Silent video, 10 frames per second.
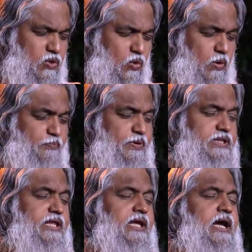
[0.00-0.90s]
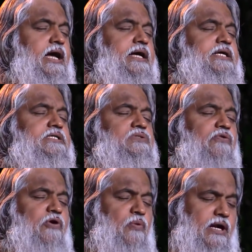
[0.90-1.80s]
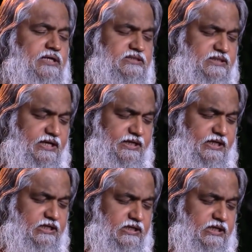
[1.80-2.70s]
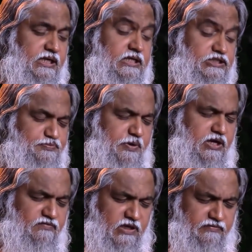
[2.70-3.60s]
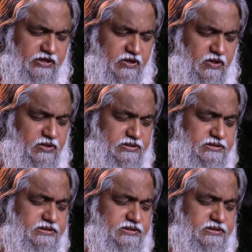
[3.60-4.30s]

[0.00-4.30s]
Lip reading: Open the eyes of our understanding, Spirit of the living God.